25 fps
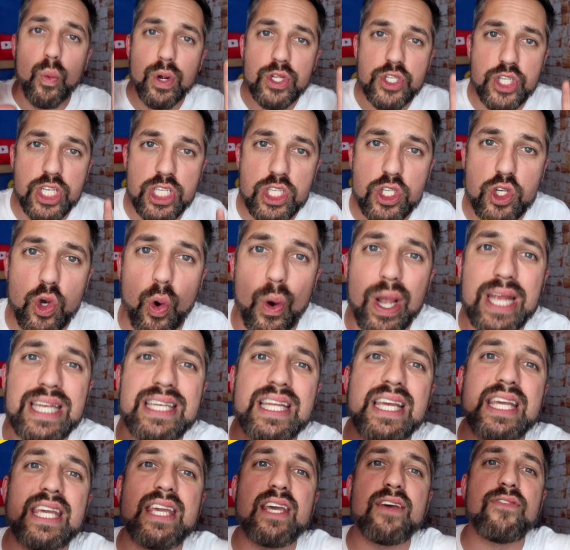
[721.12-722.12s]
which is
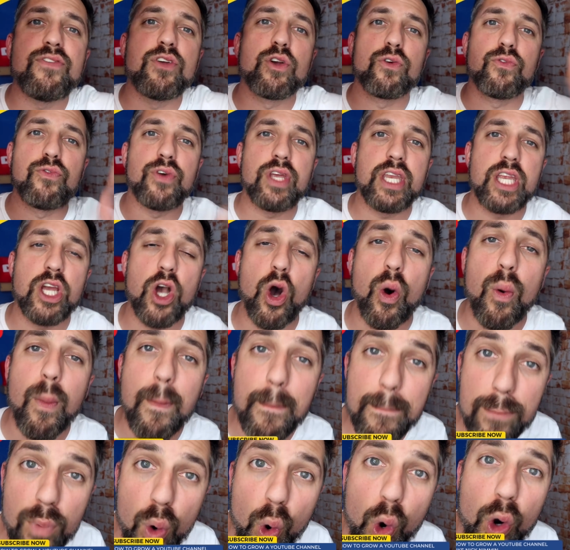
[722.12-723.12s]
going to give your video
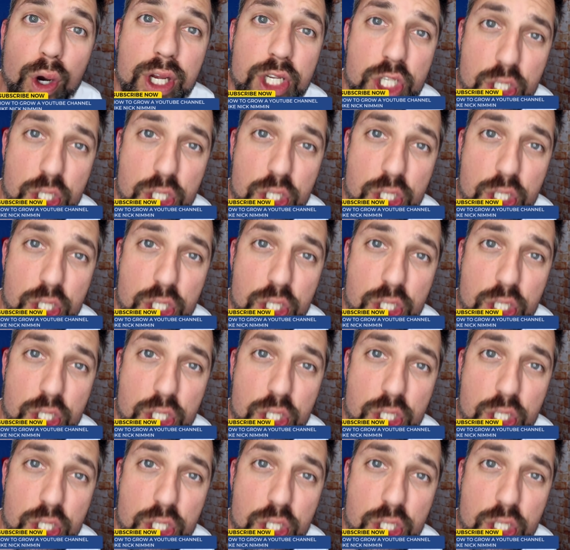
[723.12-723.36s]
more